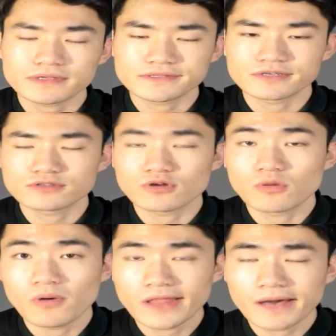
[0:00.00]
there's a
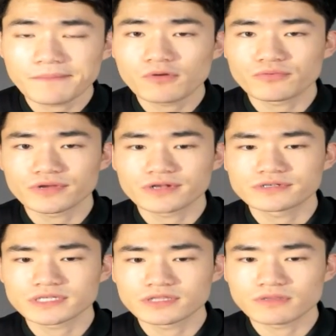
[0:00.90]
lot more
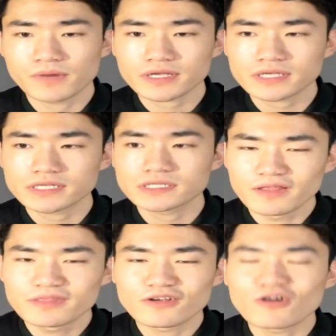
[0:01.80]
breeders in the markets,
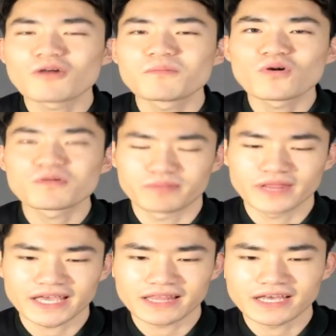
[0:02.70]
there are more
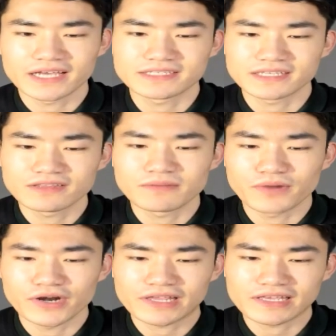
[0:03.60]
Black Knights in the
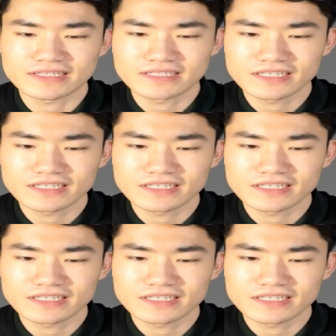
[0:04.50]
markets.